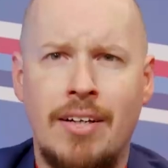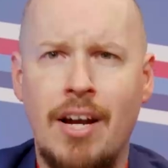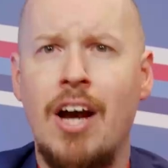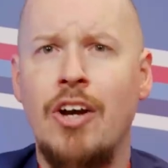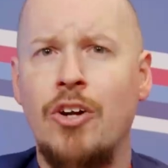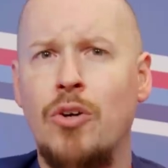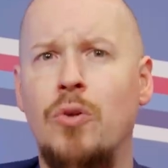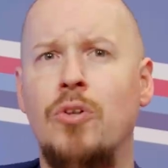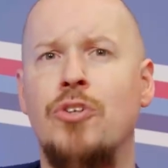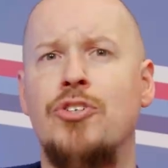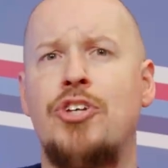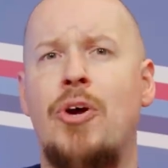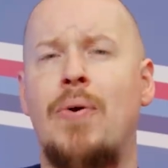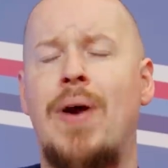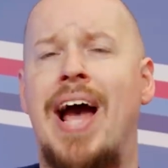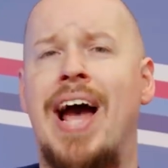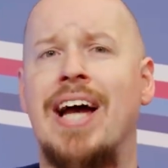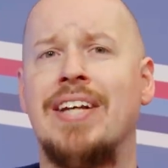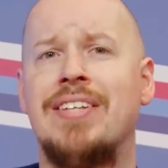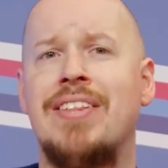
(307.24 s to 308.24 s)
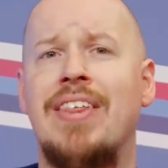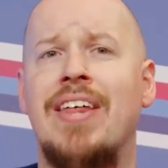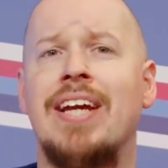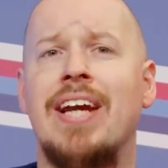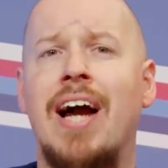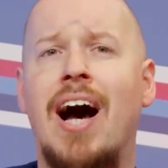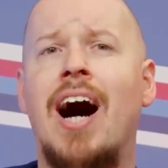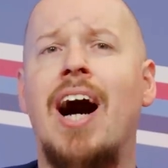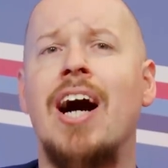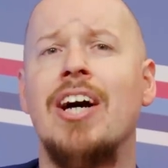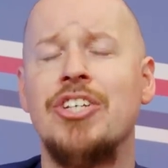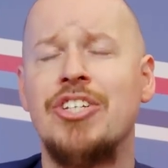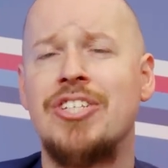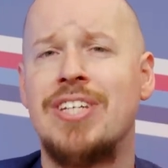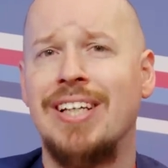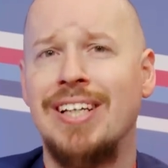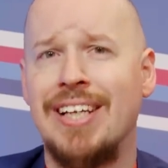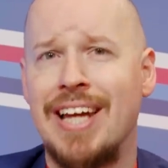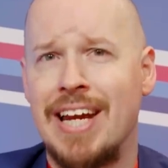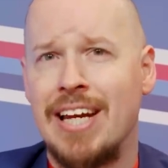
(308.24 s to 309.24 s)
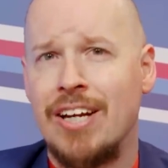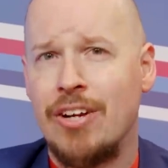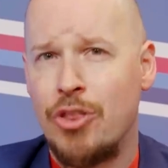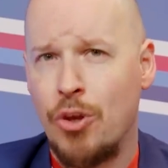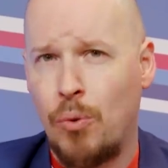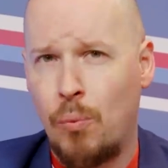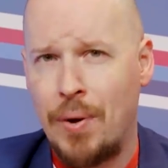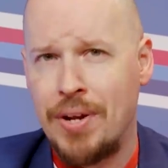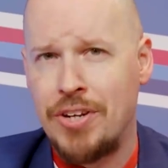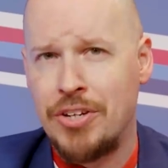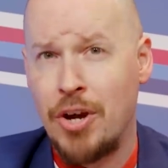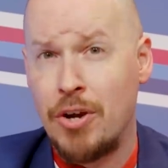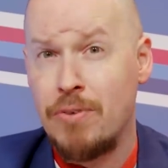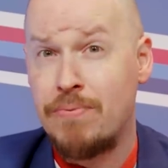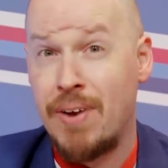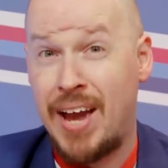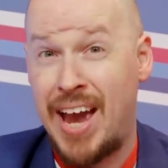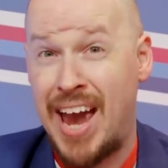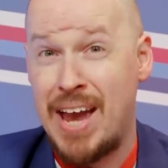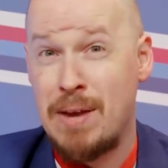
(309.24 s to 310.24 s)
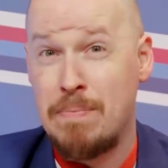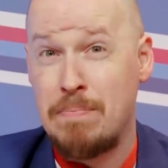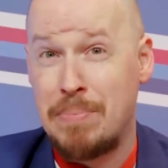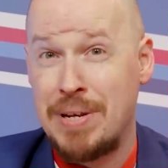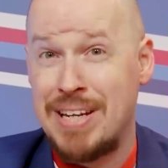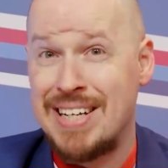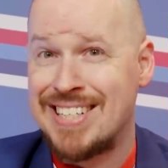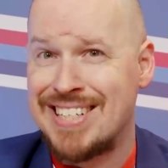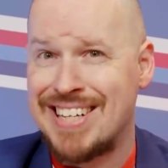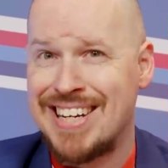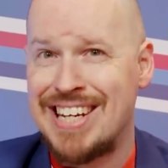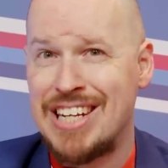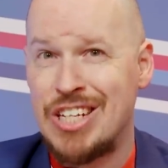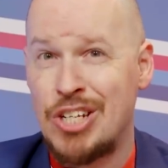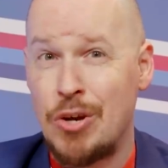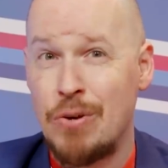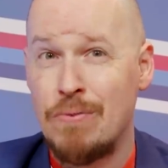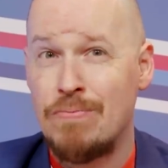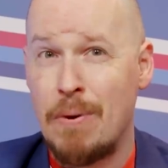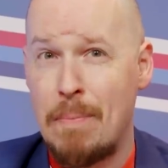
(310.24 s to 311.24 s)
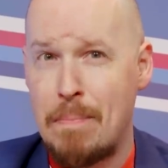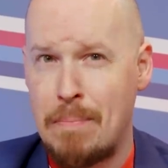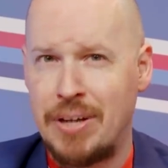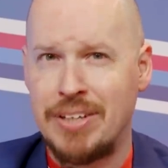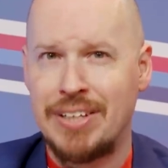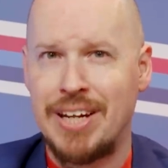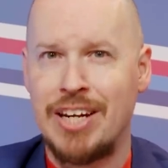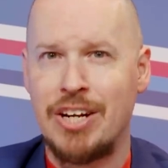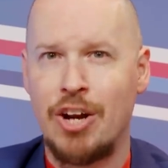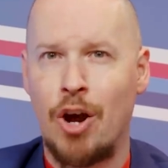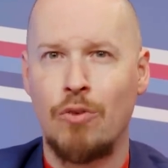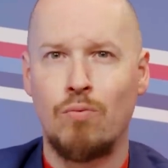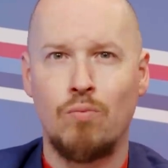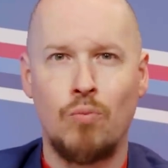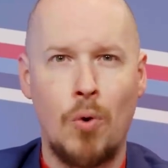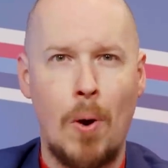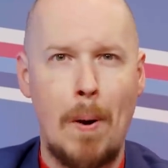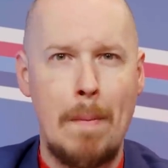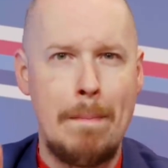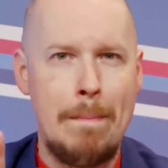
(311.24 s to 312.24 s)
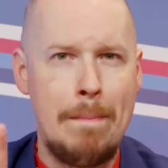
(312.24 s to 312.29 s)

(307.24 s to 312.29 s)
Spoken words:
Khan also adds they are still in the window for NBCU for Monday Night Raw,